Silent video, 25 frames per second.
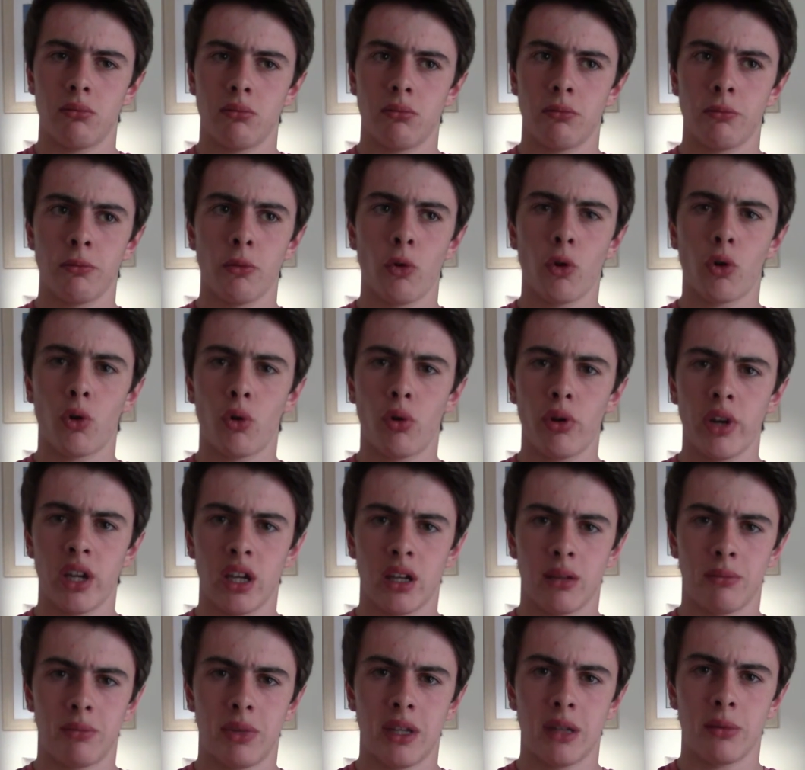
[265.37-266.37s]
more
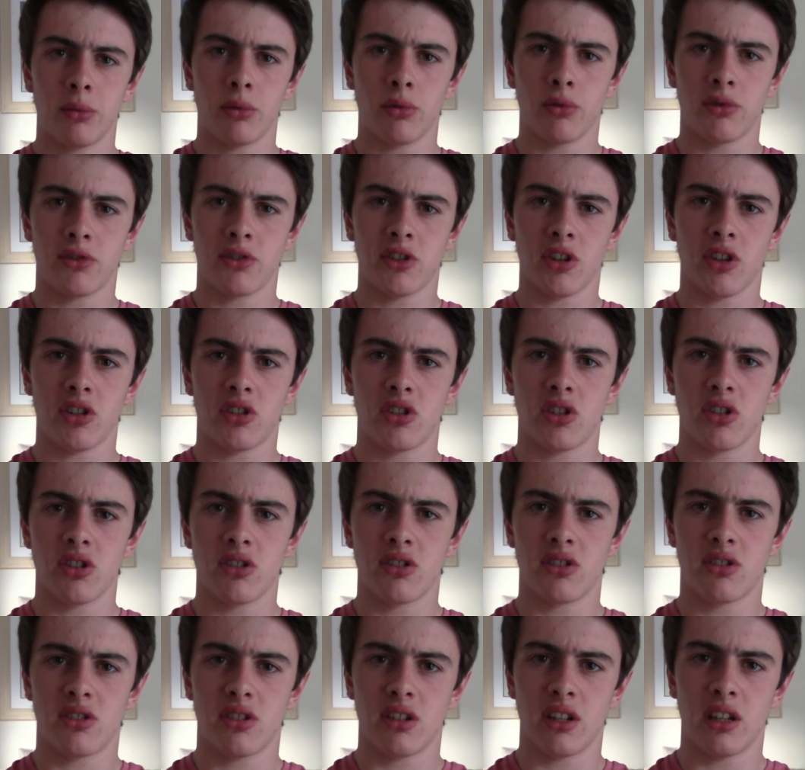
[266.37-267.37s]
queer people, such
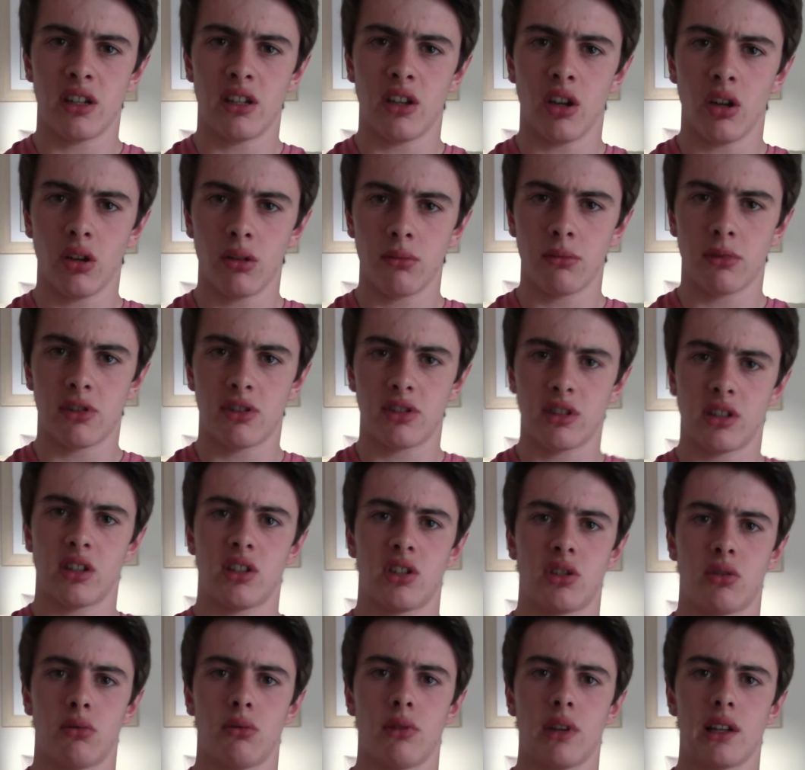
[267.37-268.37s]
as in
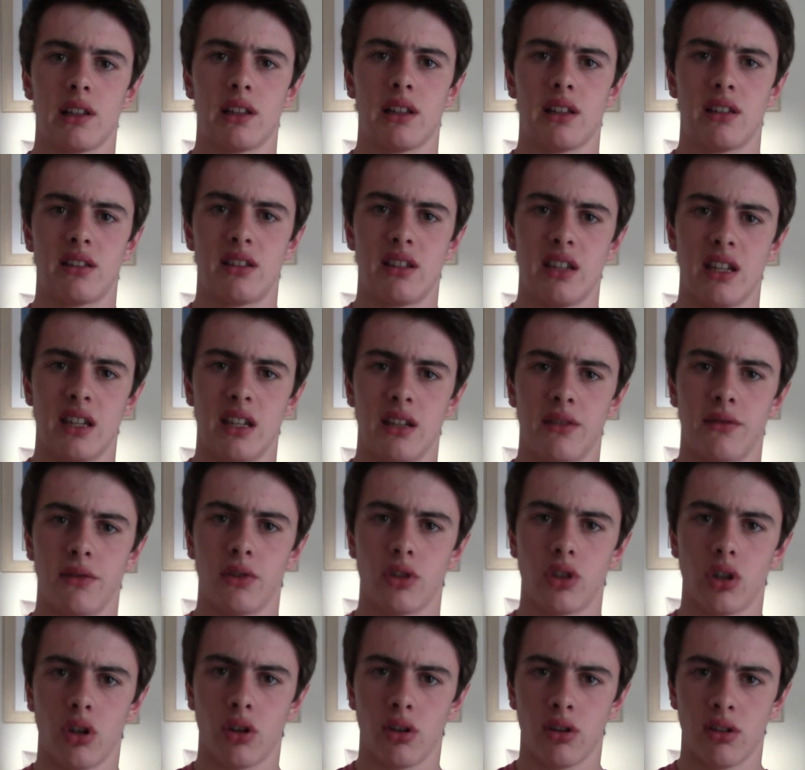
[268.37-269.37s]
homosexuality for
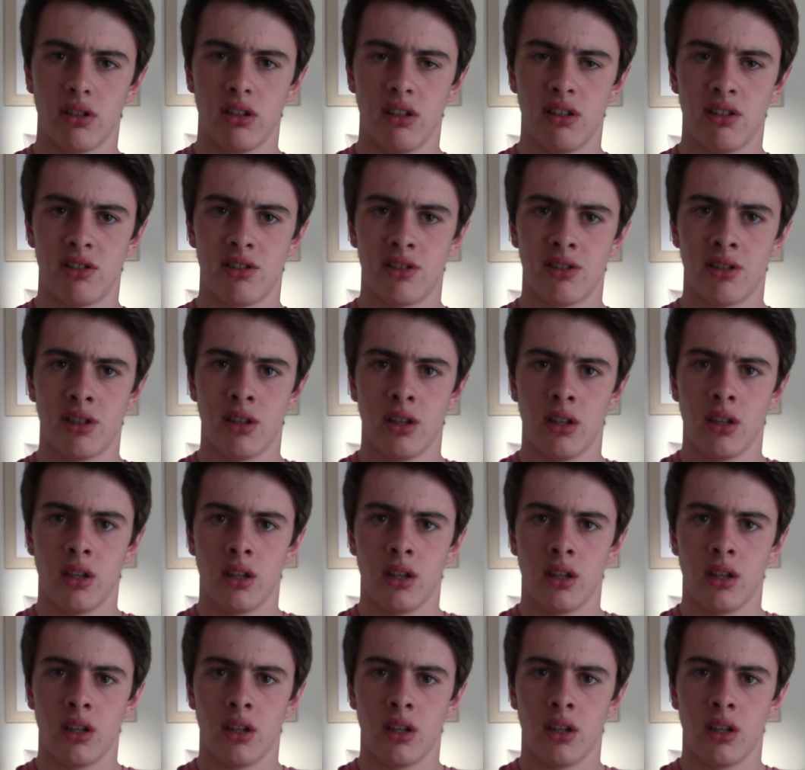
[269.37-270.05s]
guys,